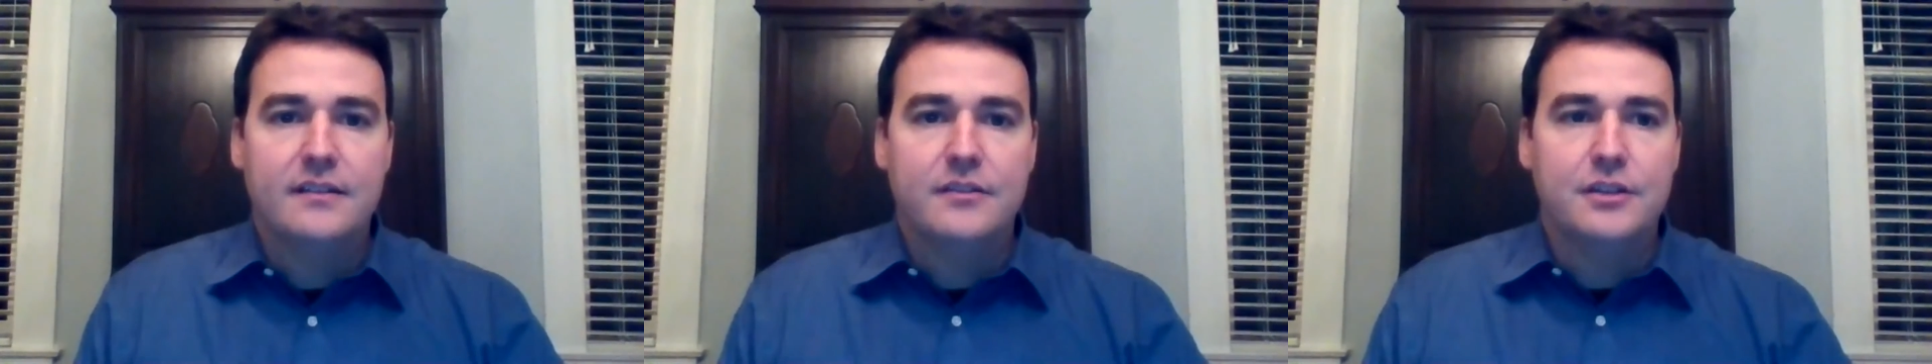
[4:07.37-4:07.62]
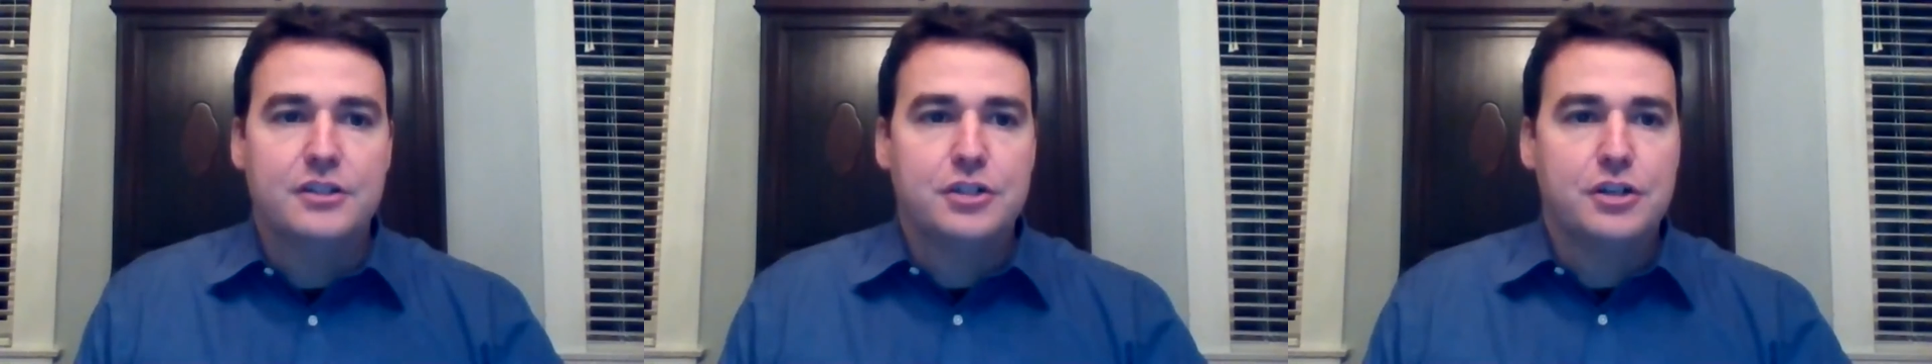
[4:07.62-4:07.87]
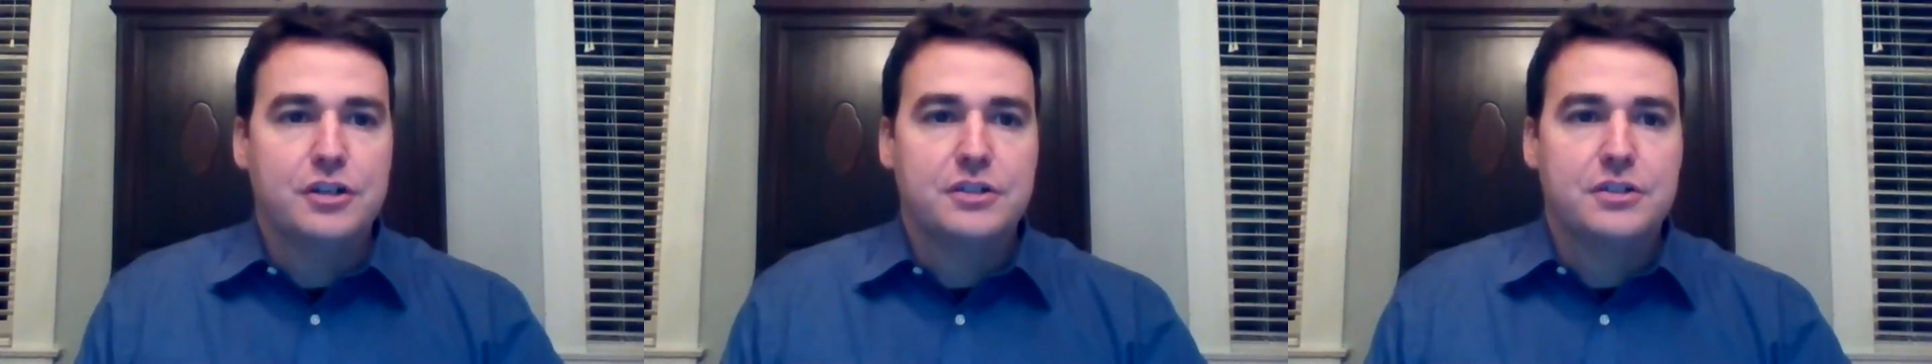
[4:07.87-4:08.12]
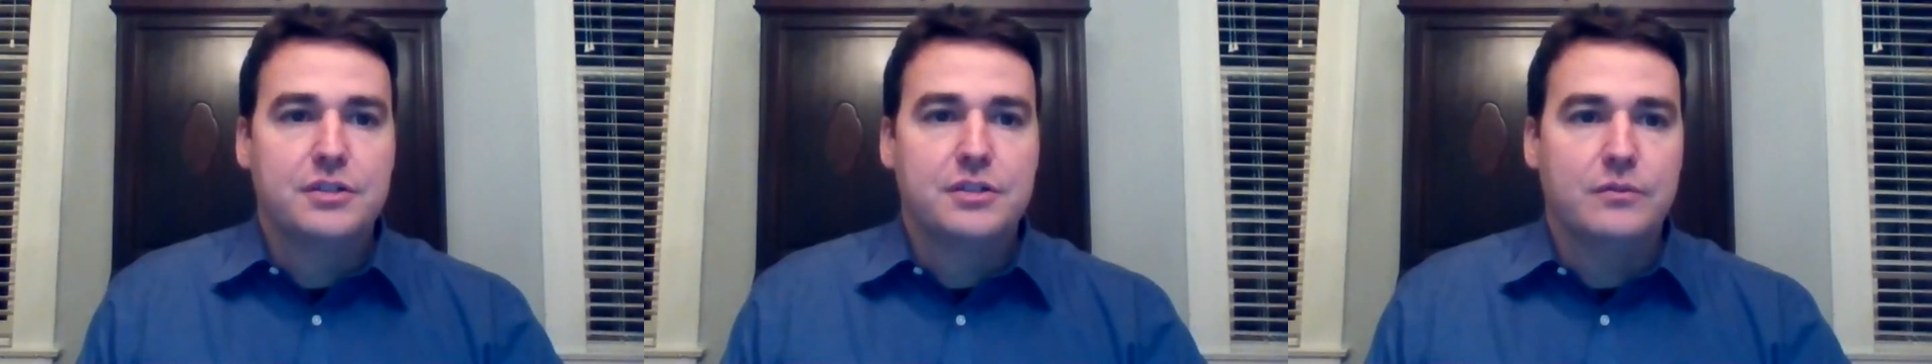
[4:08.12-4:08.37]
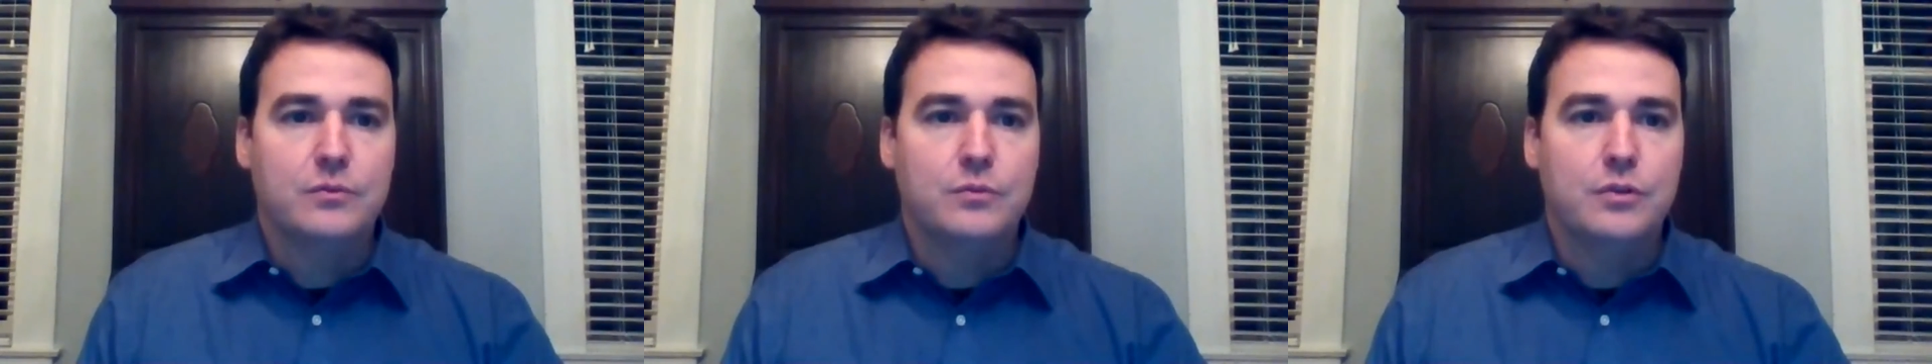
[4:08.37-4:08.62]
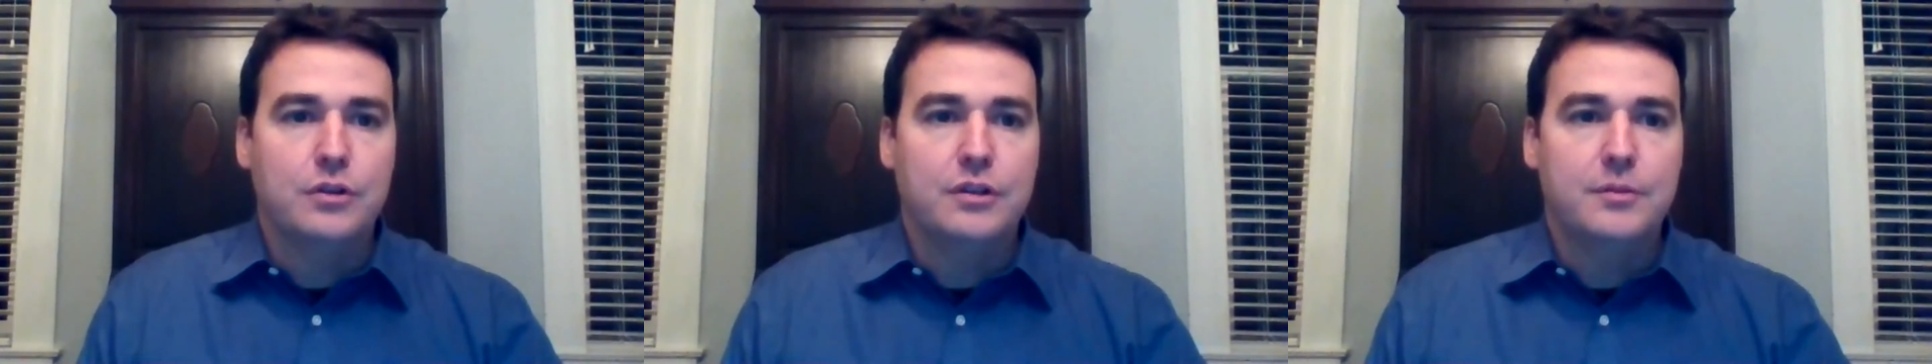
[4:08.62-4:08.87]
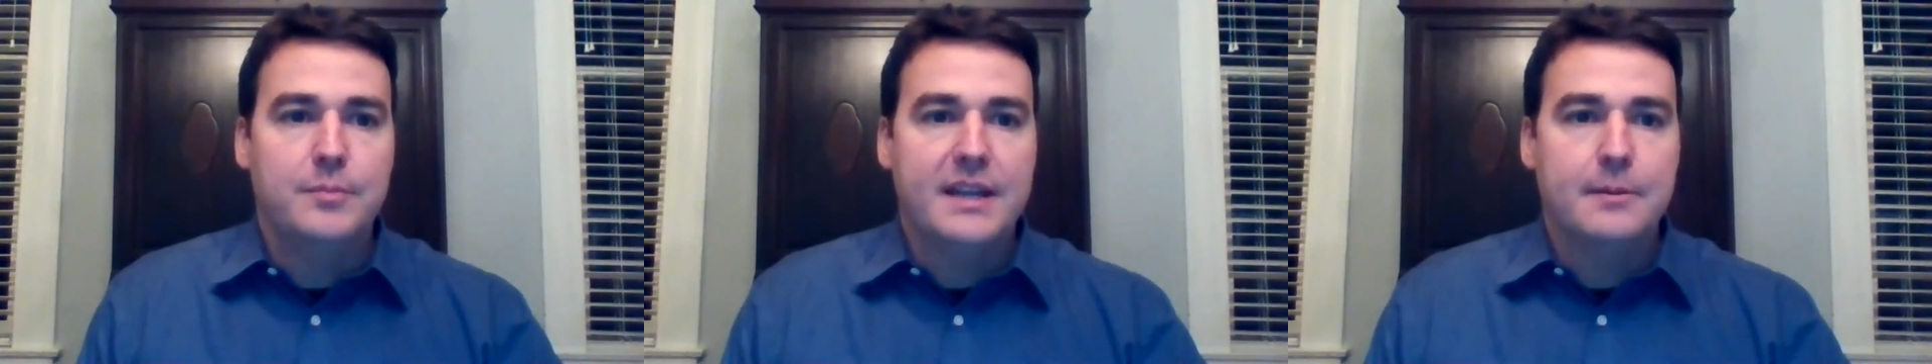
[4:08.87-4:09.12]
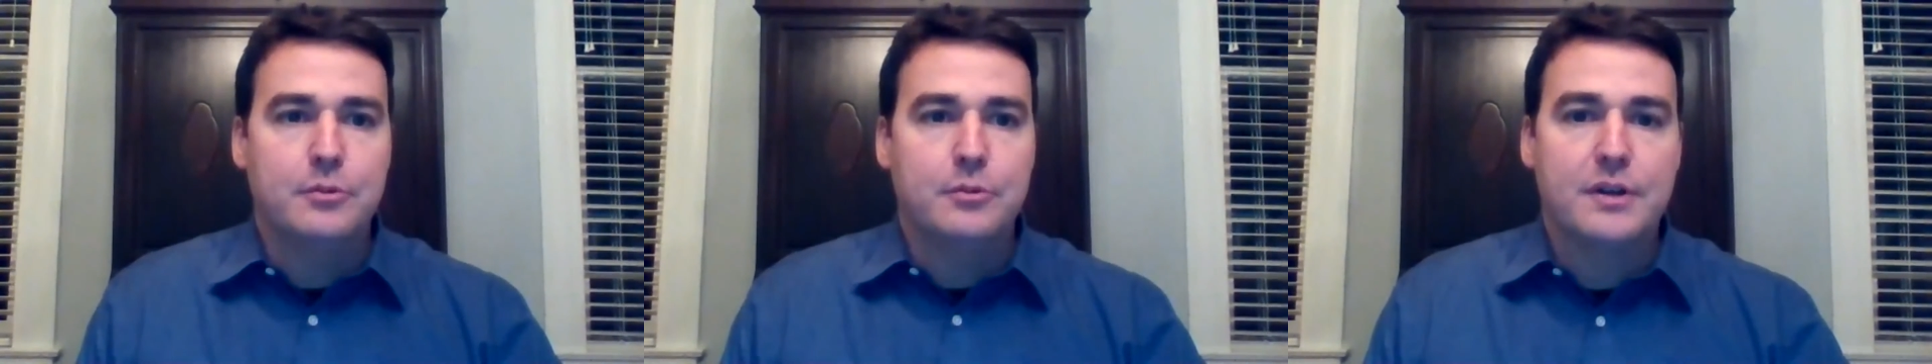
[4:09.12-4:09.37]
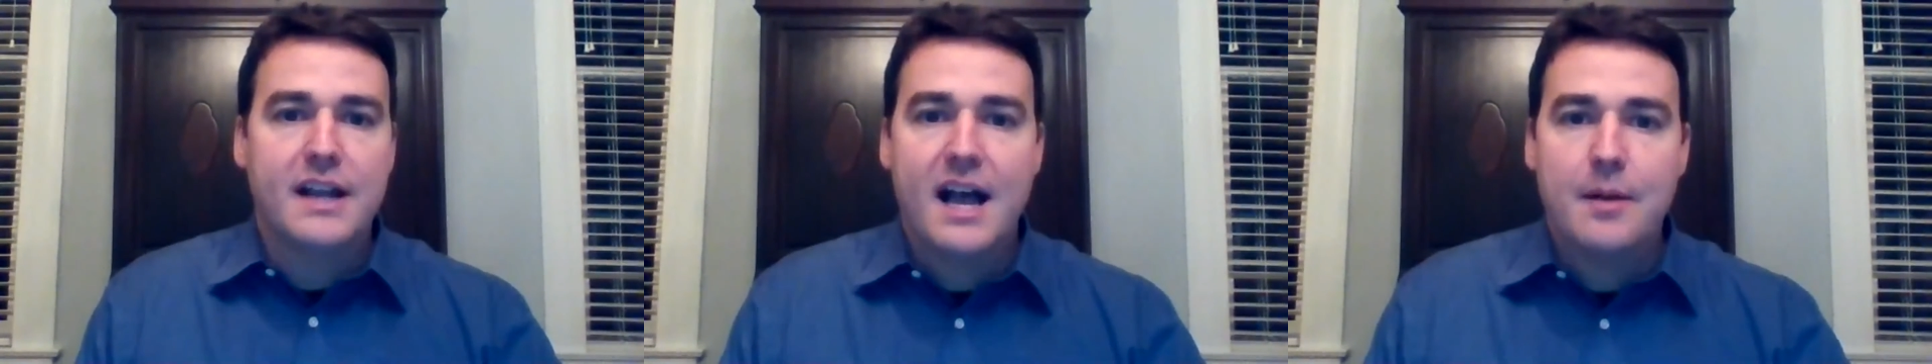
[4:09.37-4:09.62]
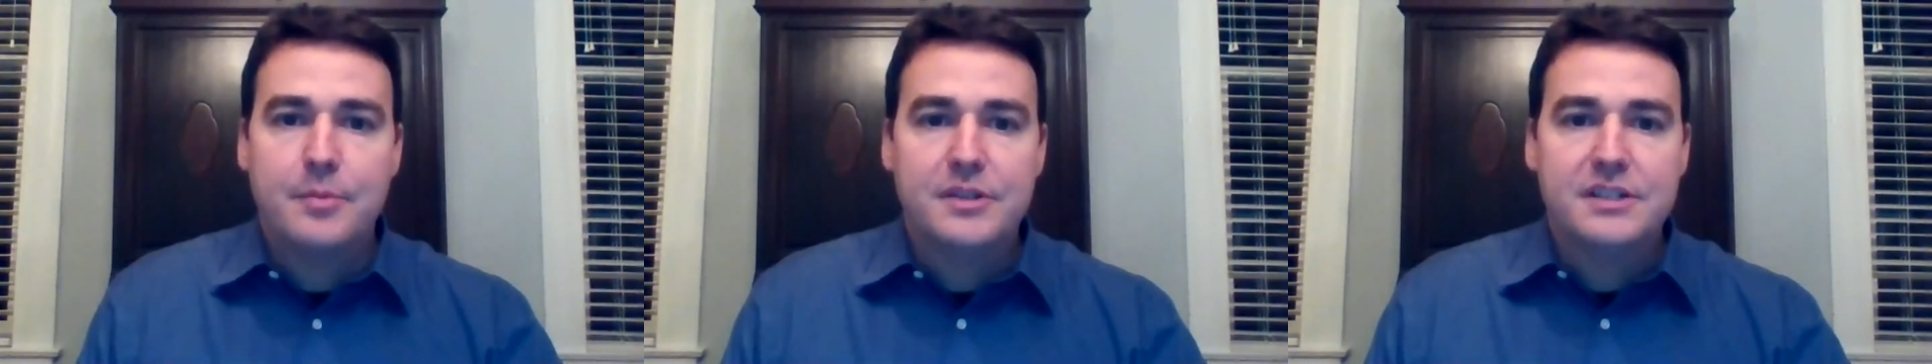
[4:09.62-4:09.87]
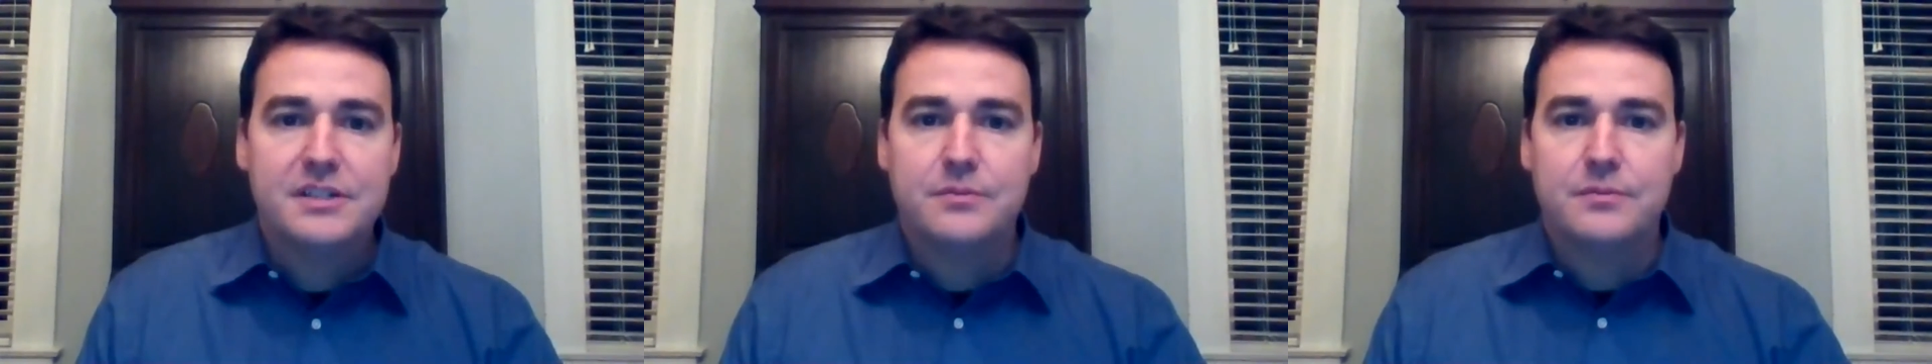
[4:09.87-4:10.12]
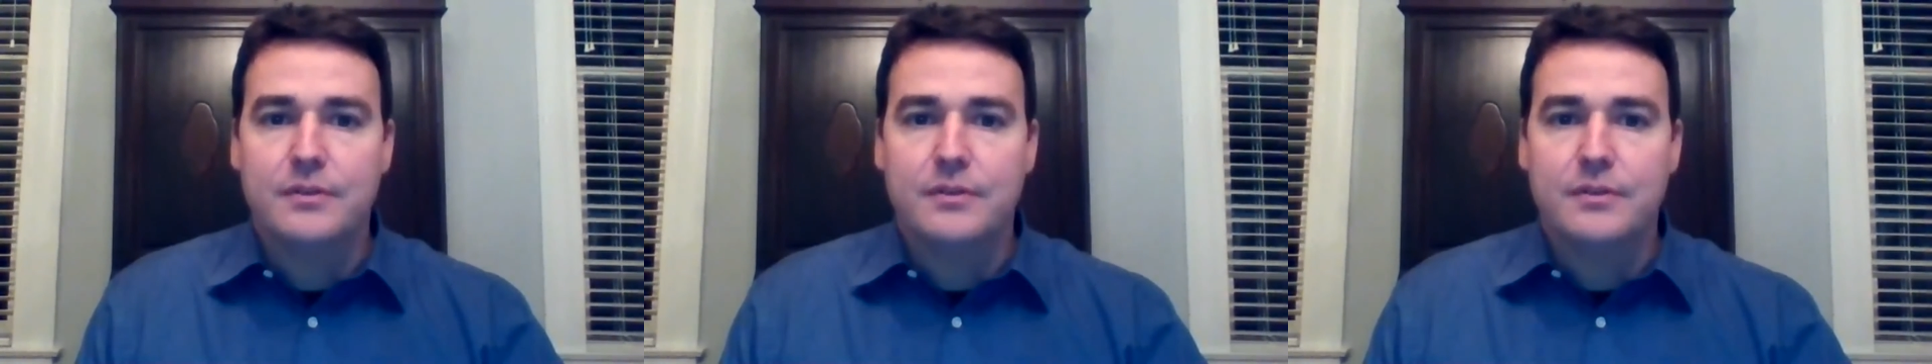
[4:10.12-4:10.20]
the church would be able to accomplish,